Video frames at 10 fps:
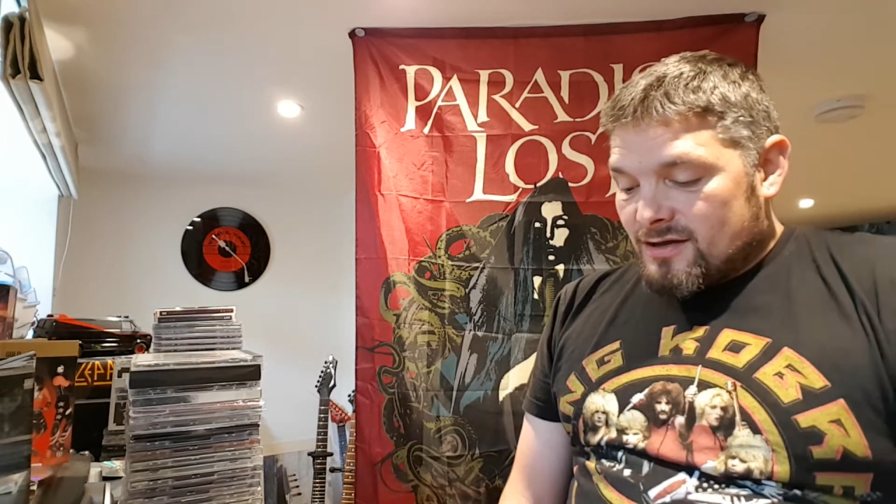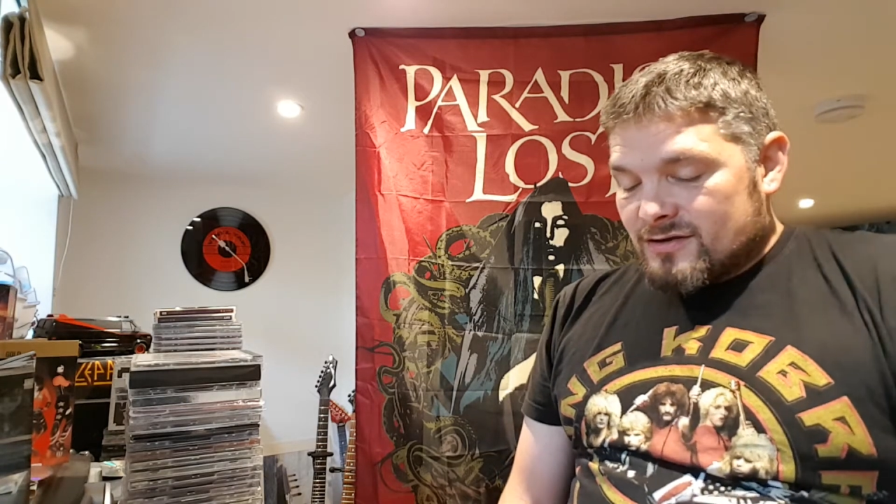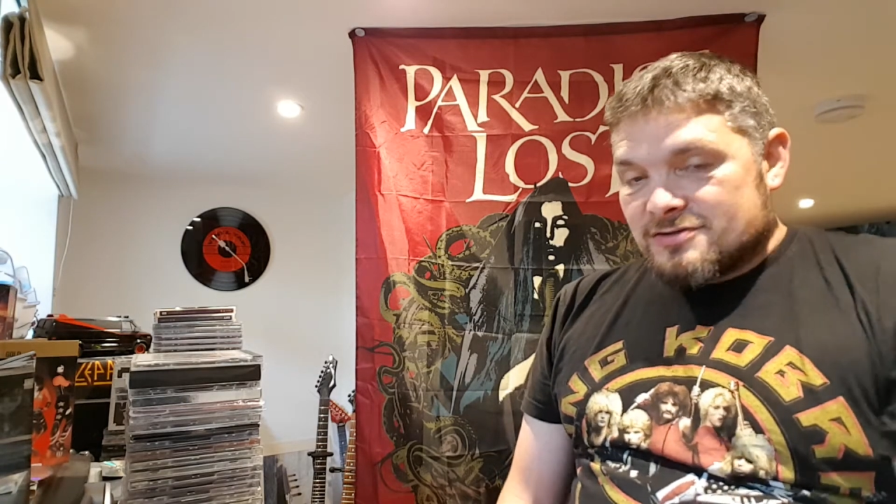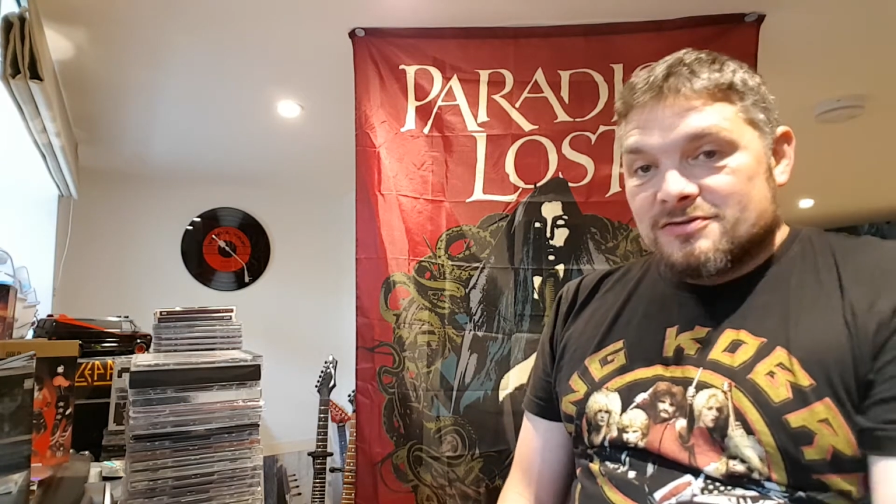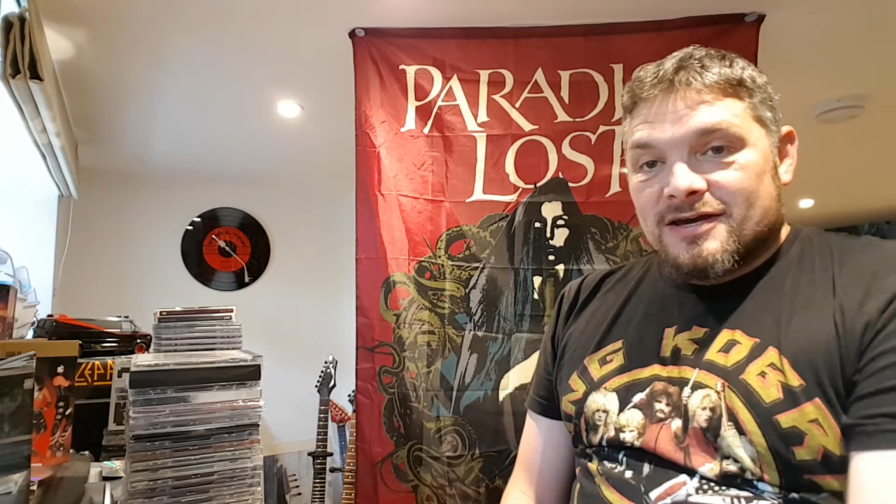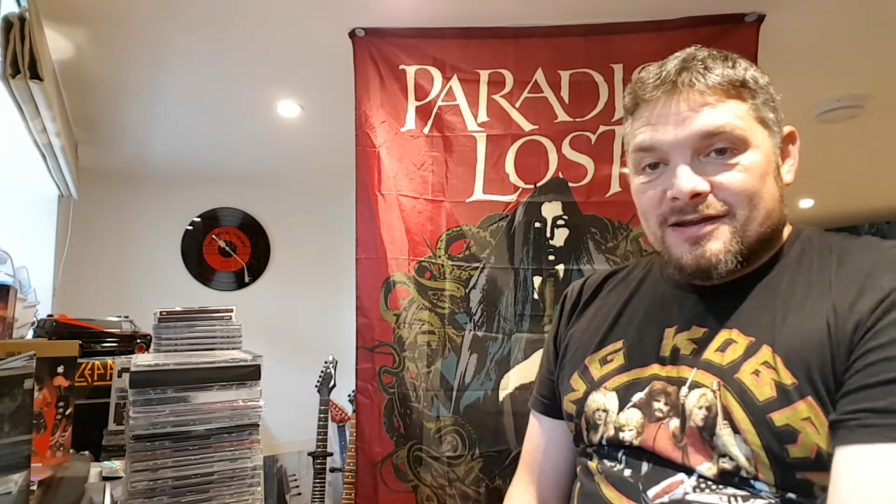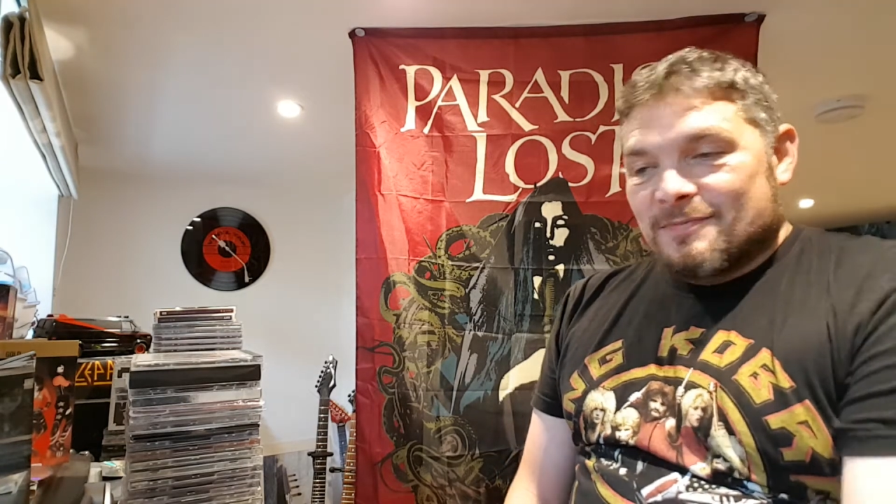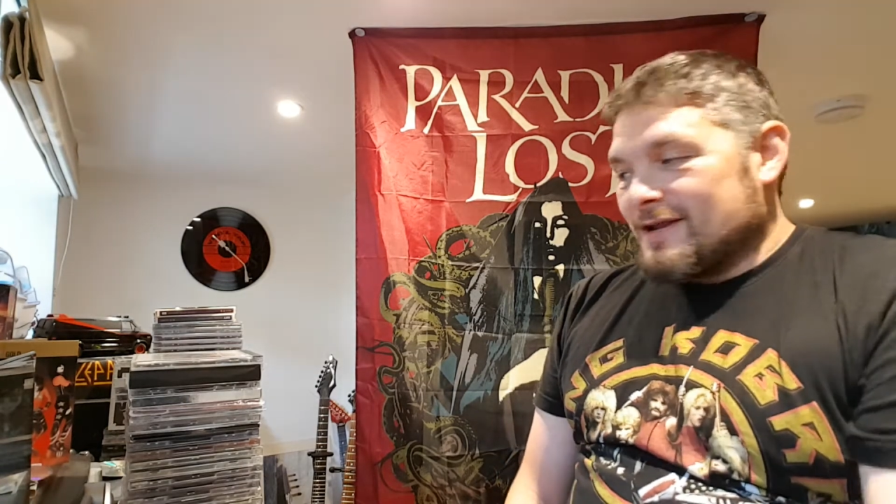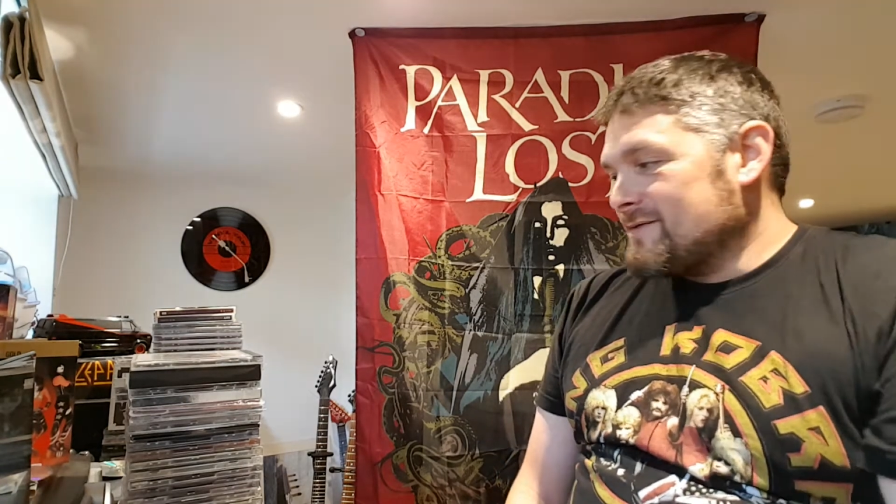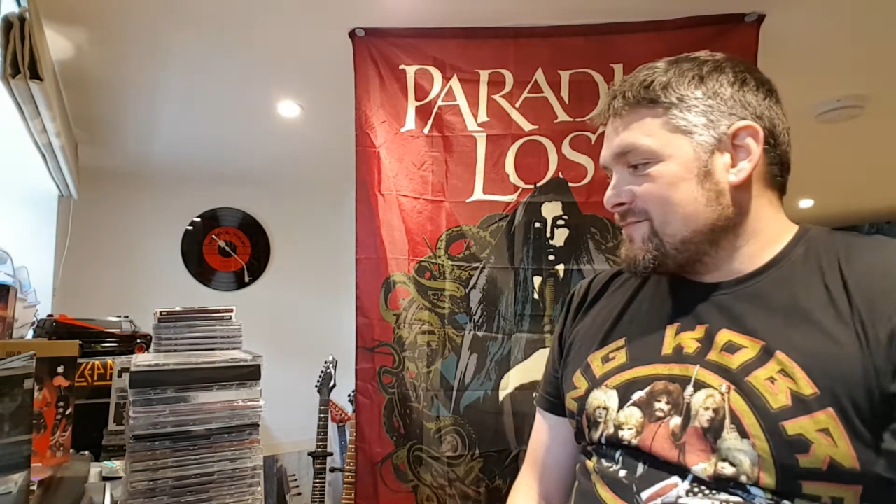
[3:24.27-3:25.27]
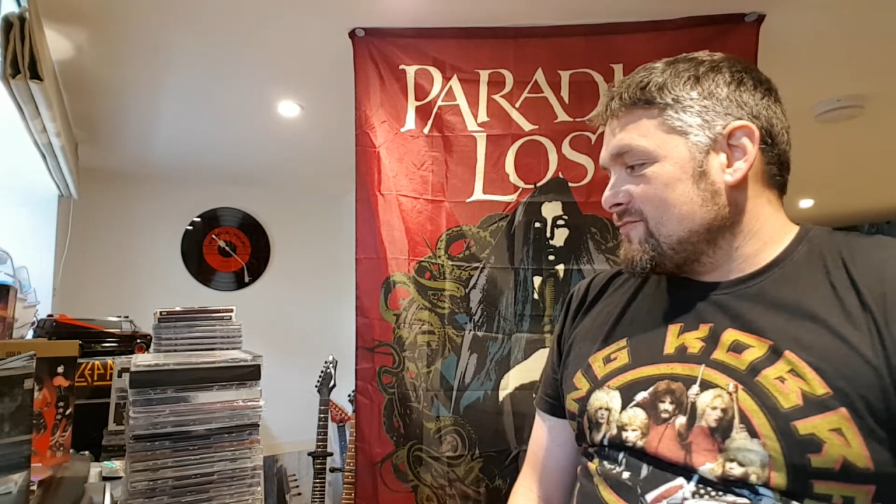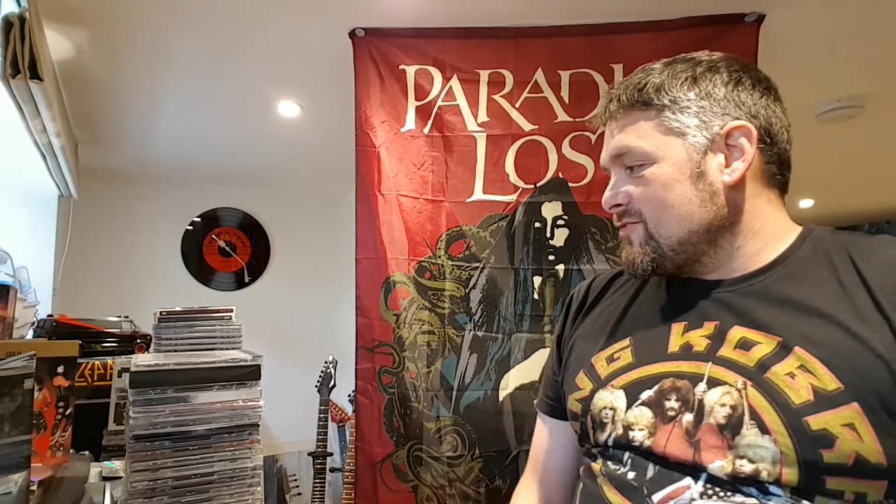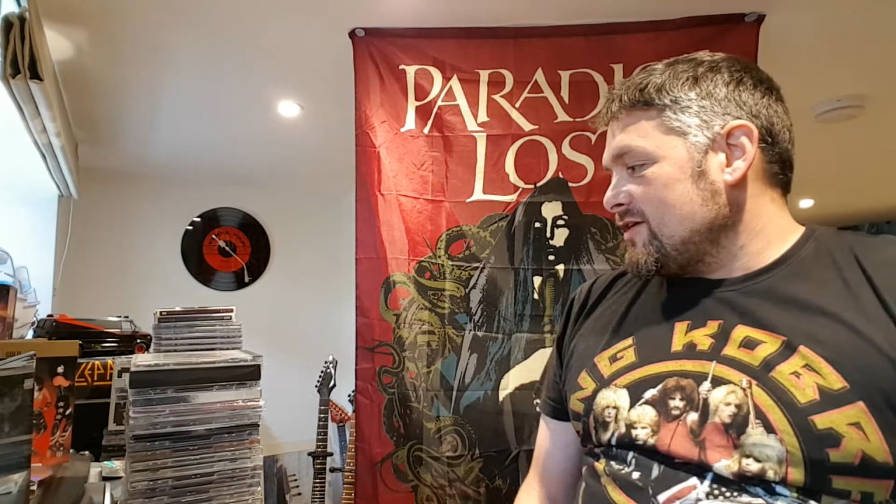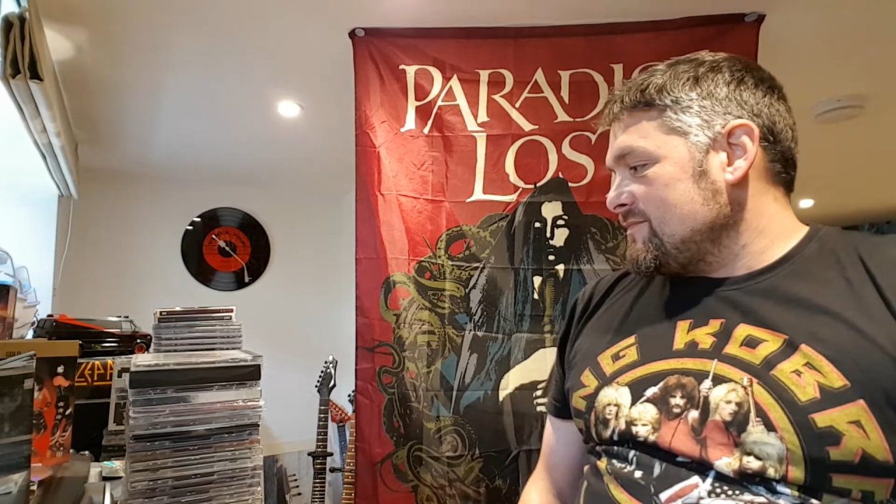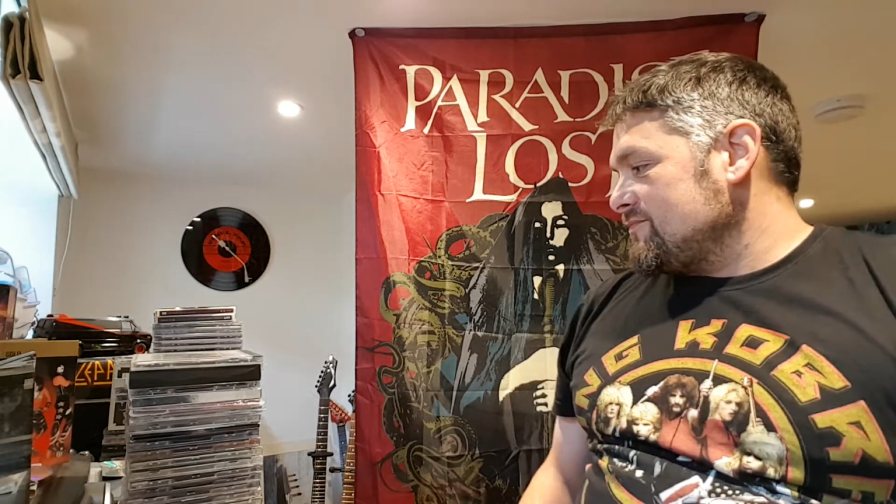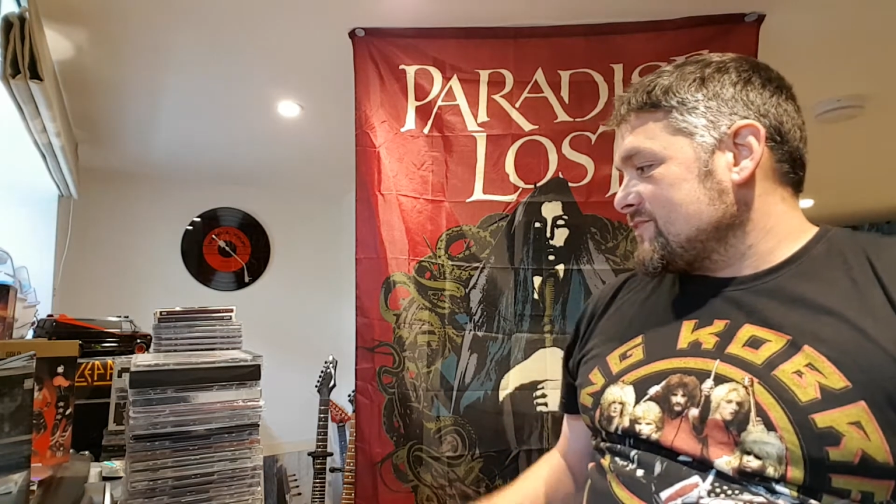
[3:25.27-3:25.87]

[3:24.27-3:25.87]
I'll do that in a minute. Right